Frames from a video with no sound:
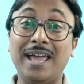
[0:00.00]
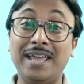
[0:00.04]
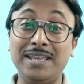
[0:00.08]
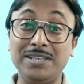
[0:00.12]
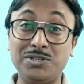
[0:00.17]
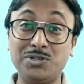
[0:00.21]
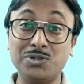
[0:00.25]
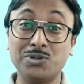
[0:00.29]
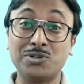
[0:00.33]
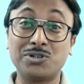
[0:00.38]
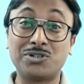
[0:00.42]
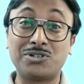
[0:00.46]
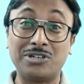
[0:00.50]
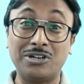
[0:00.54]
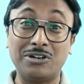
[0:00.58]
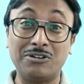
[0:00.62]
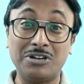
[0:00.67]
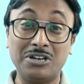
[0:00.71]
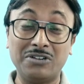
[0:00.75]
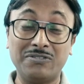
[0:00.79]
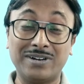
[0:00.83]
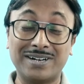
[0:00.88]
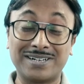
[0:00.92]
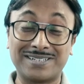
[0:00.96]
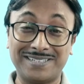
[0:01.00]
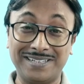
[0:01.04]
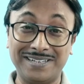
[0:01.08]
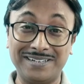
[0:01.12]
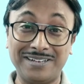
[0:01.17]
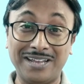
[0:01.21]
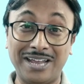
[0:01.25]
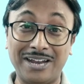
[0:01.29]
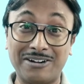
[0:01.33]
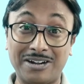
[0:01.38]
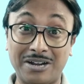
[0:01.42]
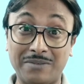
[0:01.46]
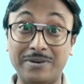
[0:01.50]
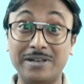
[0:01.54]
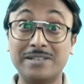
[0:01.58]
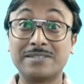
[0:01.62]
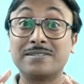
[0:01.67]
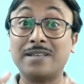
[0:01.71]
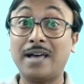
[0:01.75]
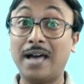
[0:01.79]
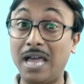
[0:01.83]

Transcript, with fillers: HO Train and Dioramas.